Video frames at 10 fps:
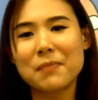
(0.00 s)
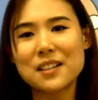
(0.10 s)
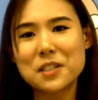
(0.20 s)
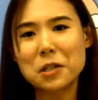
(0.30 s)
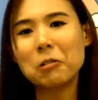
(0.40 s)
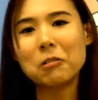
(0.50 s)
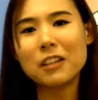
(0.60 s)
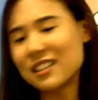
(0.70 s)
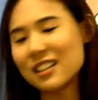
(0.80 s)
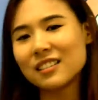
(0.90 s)
So
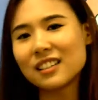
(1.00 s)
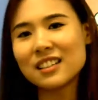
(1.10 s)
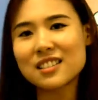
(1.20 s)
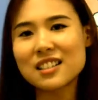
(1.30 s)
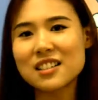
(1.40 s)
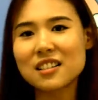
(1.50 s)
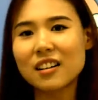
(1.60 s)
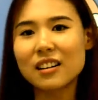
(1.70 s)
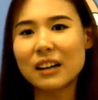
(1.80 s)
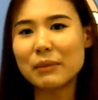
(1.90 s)
it's not,
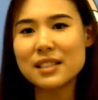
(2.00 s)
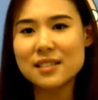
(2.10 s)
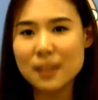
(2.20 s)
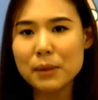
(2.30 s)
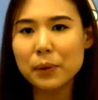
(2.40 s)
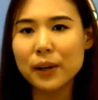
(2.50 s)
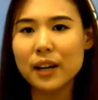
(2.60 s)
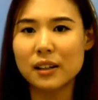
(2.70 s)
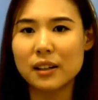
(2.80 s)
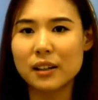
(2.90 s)
I mean, some people get
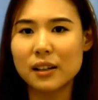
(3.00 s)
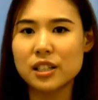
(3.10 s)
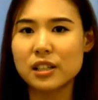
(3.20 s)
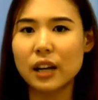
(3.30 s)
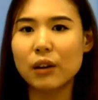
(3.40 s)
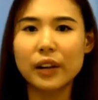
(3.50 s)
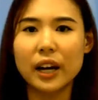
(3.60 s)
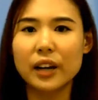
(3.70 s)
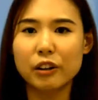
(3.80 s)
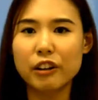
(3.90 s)
the impression that, oh
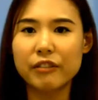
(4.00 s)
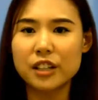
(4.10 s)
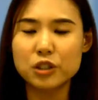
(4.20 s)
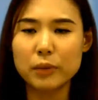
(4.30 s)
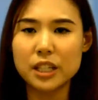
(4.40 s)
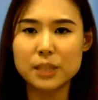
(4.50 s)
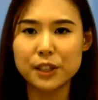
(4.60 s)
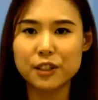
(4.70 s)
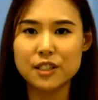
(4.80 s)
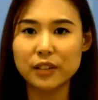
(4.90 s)
yeah, if I join
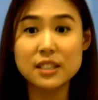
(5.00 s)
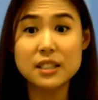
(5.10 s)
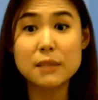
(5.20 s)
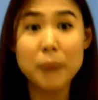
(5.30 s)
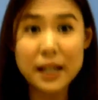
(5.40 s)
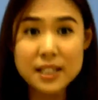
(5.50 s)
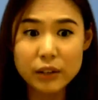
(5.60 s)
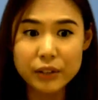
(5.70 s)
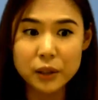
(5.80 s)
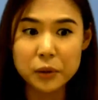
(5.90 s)
management consultancy,
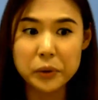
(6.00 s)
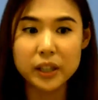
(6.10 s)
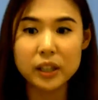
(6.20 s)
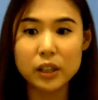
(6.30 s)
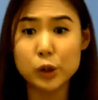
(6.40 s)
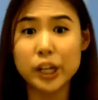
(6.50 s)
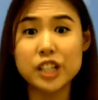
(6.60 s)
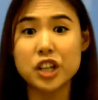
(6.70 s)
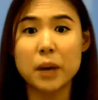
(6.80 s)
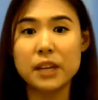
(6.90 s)
myself included, you
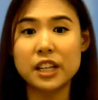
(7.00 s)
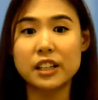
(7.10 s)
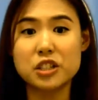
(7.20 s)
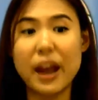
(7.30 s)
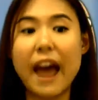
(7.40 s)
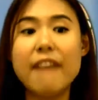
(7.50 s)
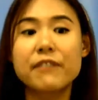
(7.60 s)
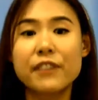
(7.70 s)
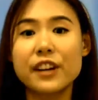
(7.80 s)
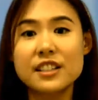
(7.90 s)
can jump industry
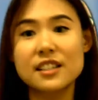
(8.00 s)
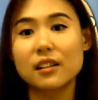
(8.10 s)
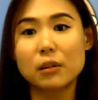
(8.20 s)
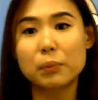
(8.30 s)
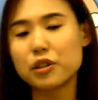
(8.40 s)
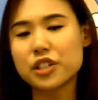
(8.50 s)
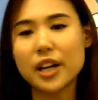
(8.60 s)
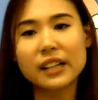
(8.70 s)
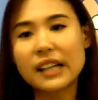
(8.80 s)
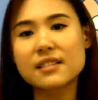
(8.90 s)
every single project.
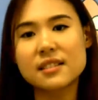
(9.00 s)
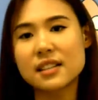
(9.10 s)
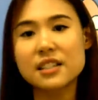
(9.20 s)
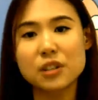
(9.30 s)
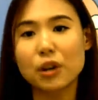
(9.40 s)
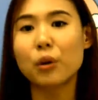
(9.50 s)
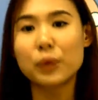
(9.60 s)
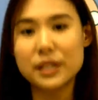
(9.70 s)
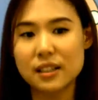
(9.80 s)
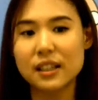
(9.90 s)
That's not always
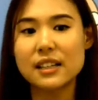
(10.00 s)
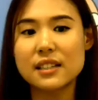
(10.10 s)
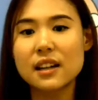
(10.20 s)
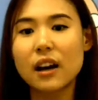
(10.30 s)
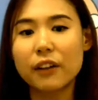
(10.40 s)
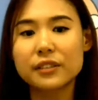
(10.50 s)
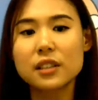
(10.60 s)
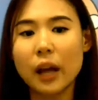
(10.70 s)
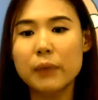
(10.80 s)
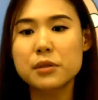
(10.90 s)
the case.
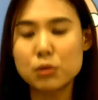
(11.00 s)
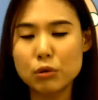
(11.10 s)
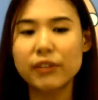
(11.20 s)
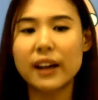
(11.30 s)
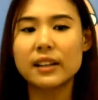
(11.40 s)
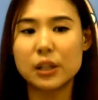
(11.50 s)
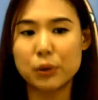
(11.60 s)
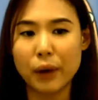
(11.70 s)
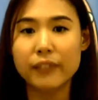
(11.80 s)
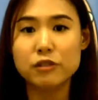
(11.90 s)
Oftentimes you do find that you
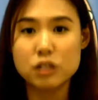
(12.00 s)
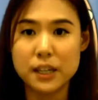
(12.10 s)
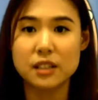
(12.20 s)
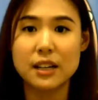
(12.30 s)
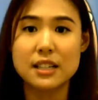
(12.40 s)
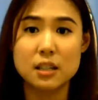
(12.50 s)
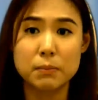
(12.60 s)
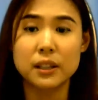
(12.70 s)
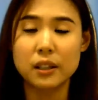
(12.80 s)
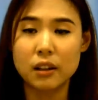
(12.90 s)
have to specialize in a
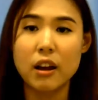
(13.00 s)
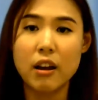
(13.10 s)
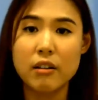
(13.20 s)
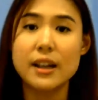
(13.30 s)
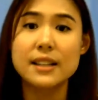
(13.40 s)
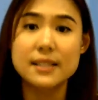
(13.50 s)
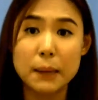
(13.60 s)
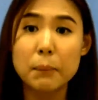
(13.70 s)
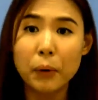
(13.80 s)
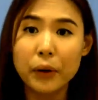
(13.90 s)
particular area at some
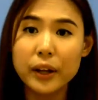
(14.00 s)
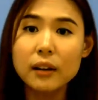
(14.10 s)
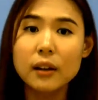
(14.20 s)
point,